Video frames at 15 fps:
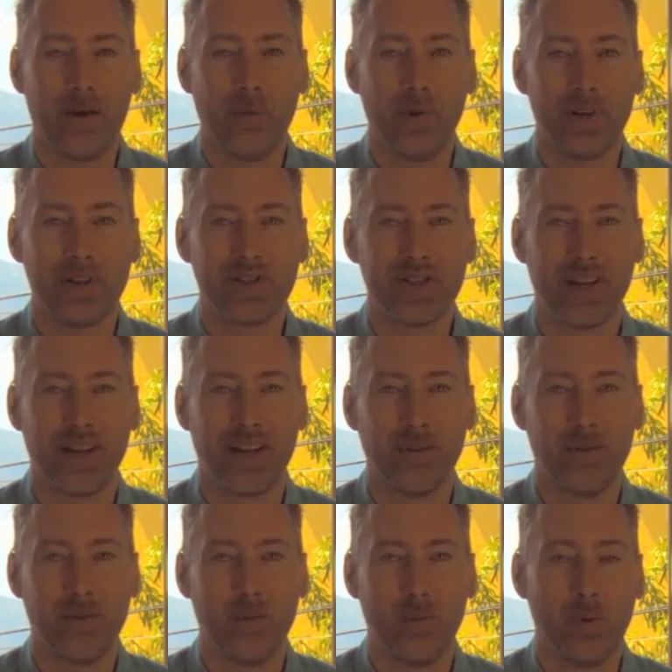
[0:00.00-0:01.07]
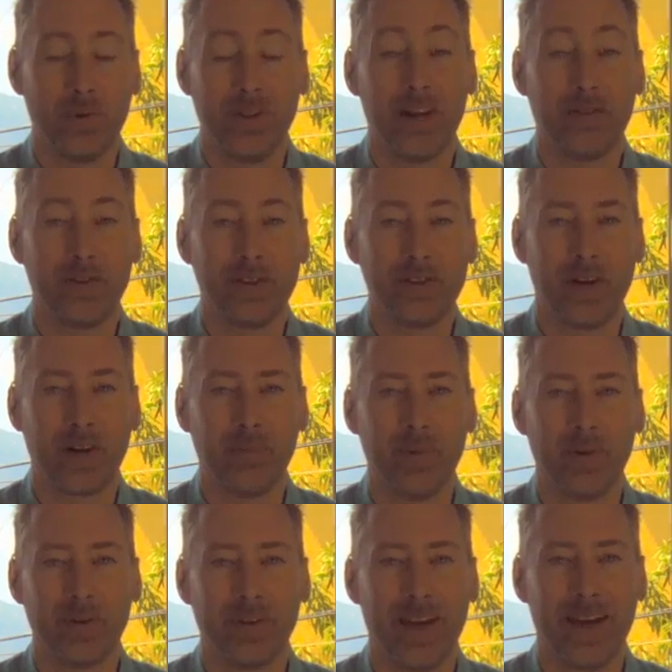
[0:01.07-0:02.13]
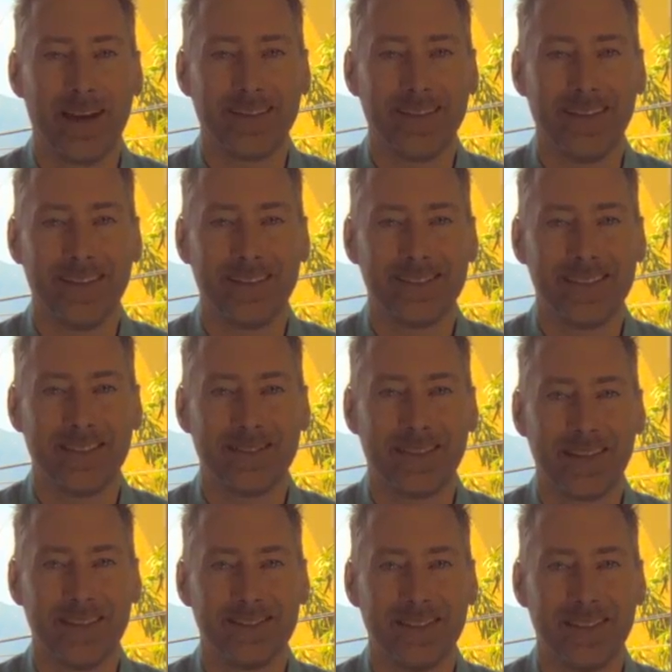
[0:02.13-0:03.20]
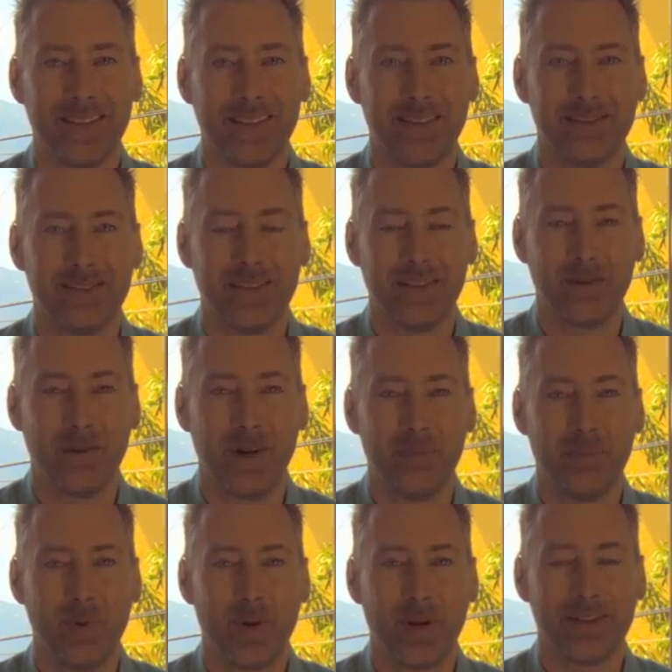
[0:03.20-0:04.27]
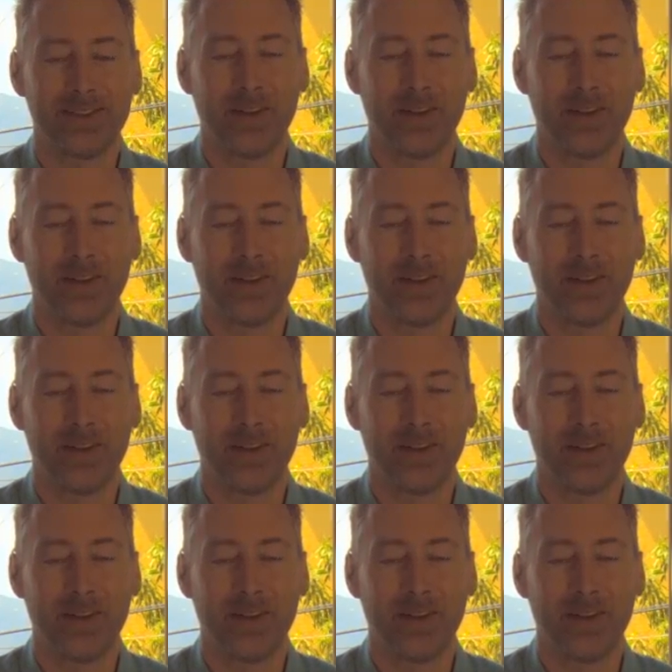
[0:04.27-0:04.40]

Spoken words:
which we'll definitely talk about that, and it sounds like it's a great book.